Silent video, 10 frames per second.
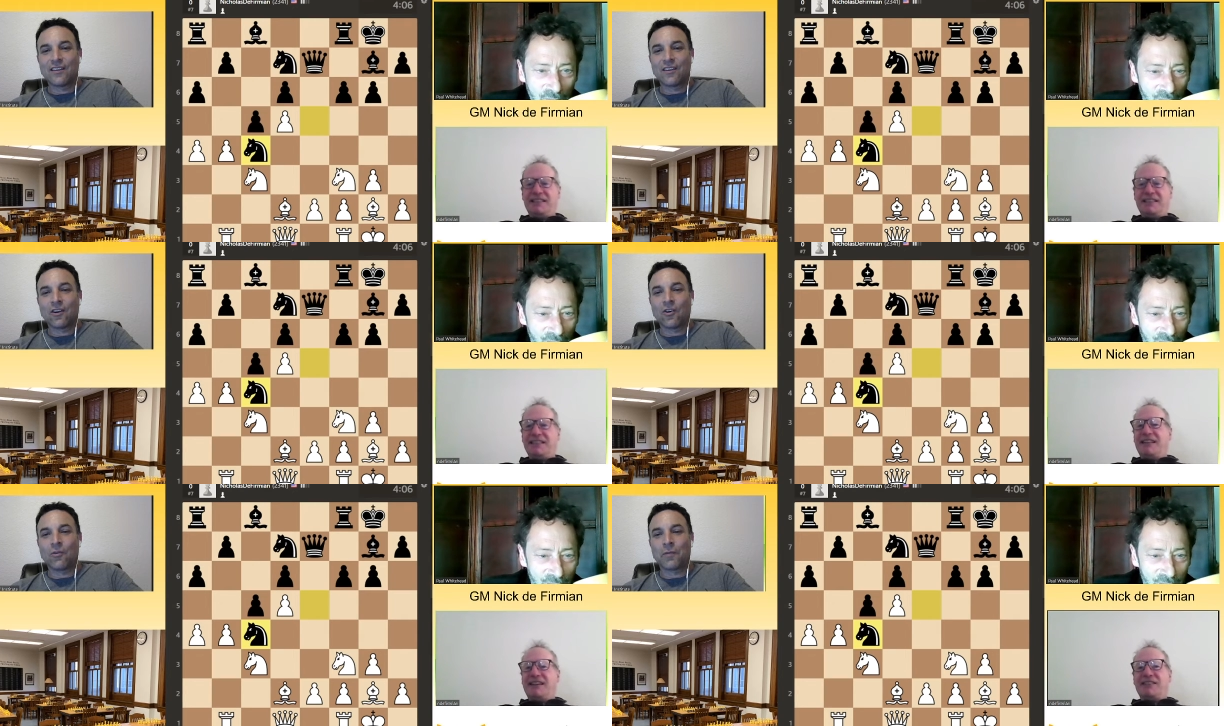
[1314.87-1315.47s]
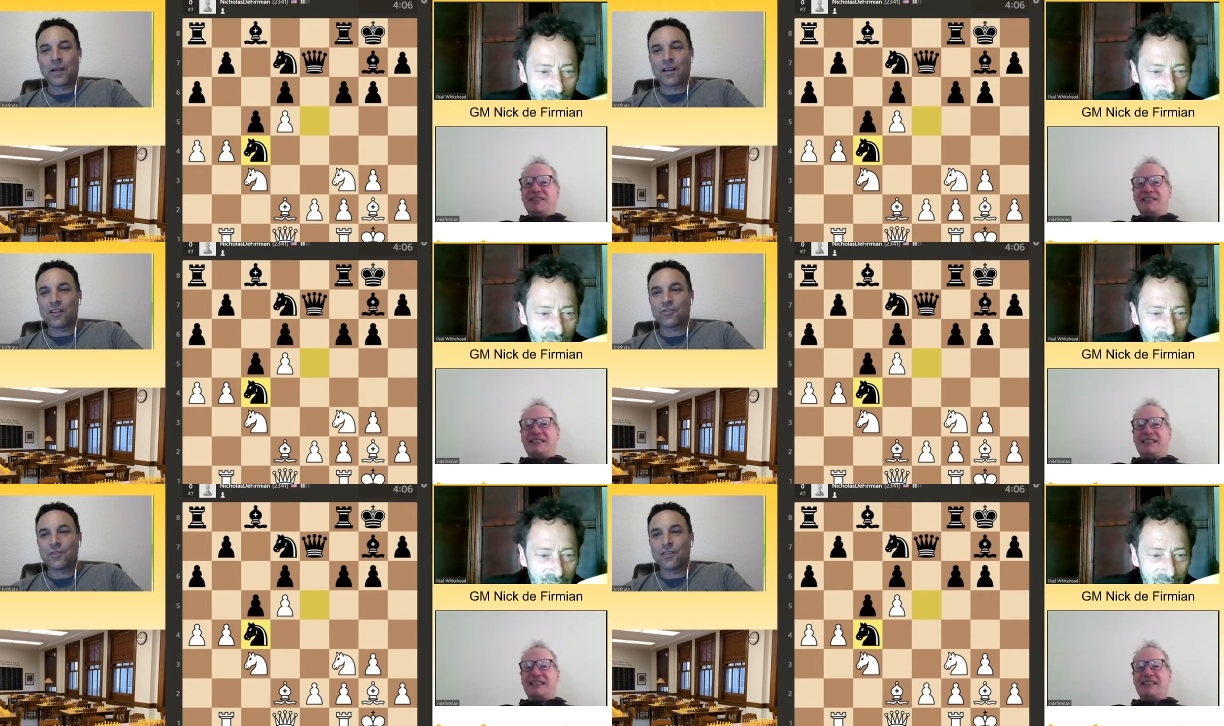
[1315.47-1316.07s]
Speaker 1: Oh my
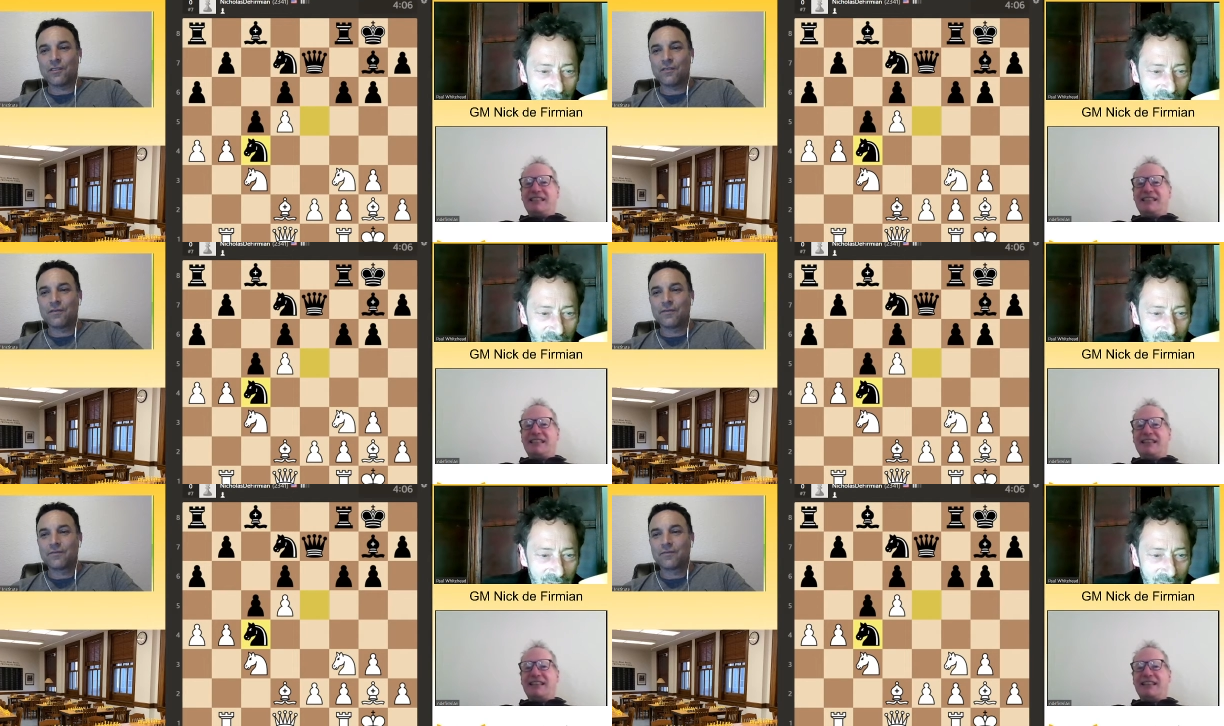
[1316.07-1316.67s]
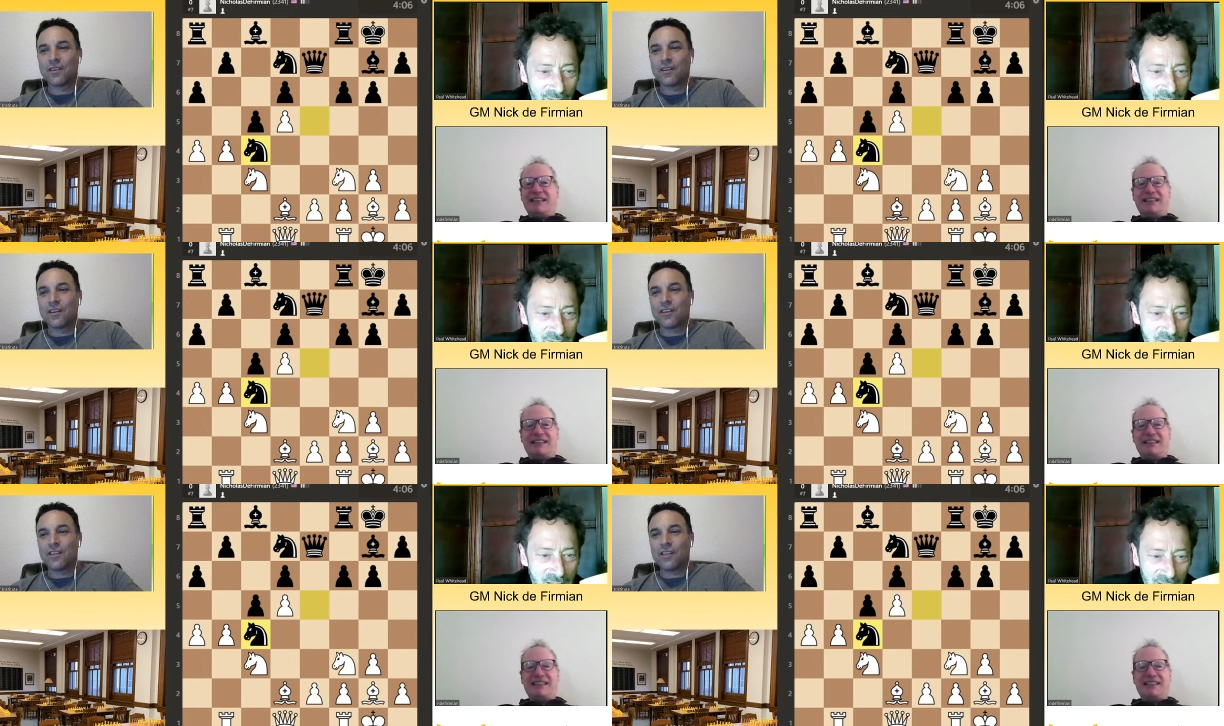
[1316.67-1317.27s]
gosh, really?
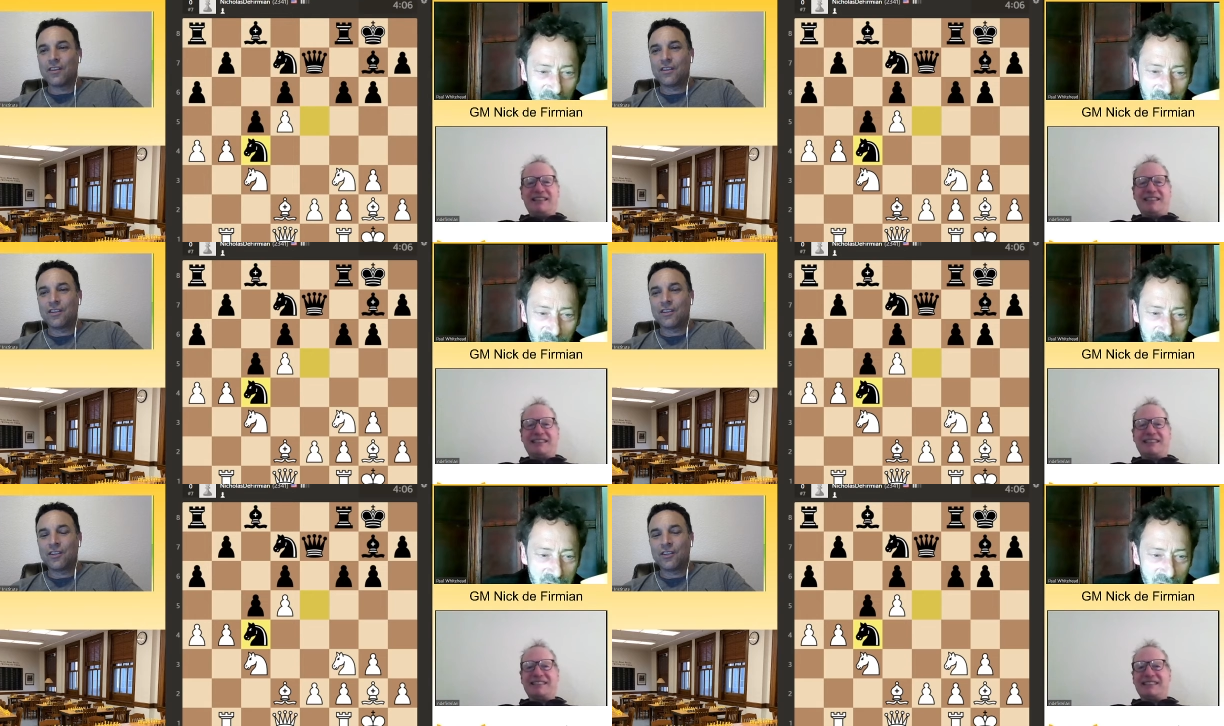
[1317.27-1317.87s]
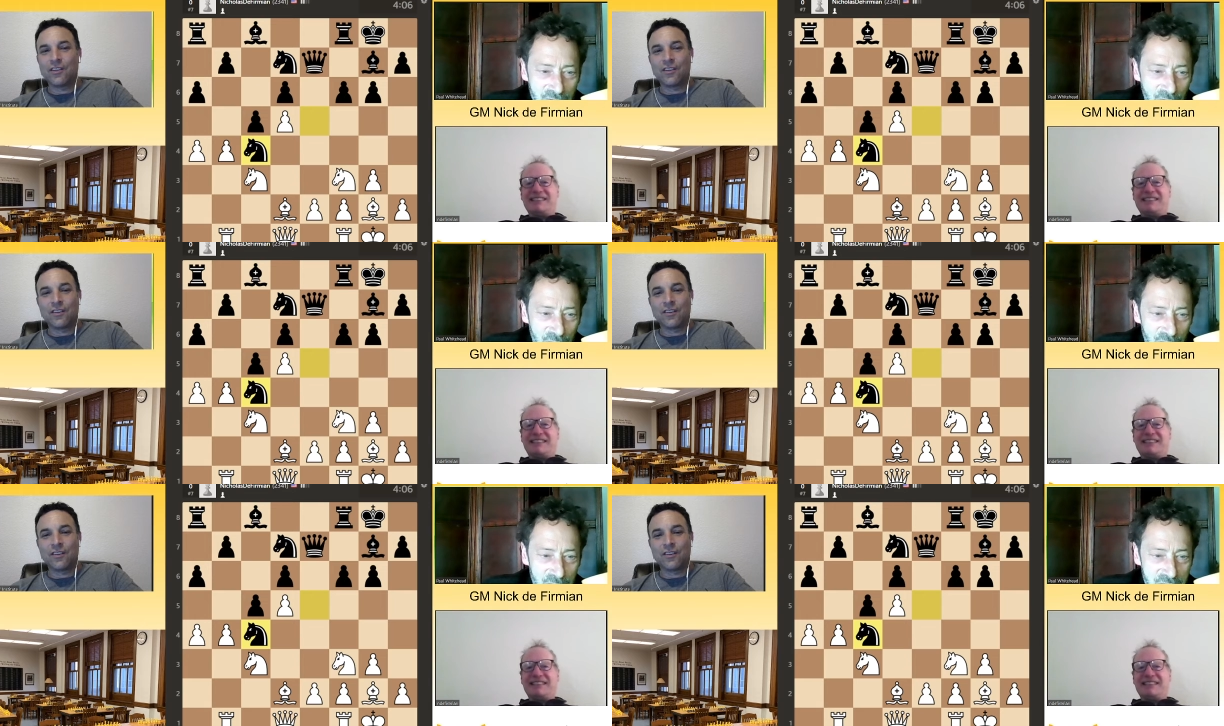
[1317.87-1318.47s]
Technical
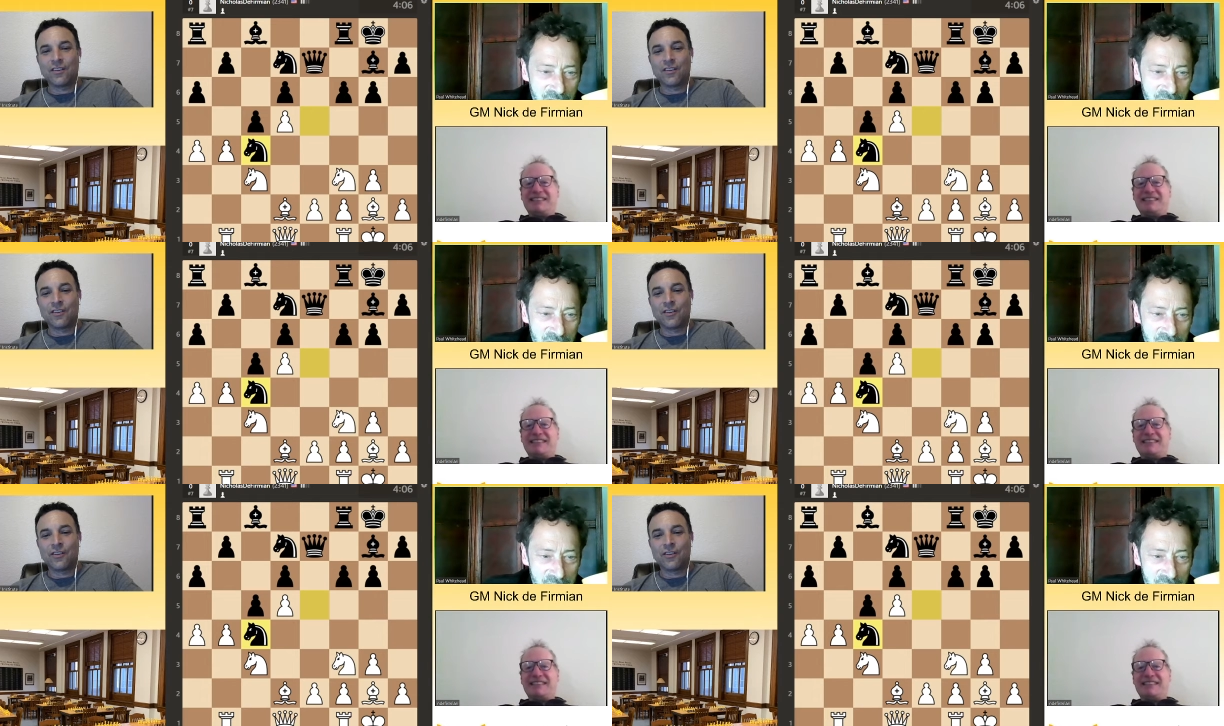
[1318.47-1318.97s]
difficulties.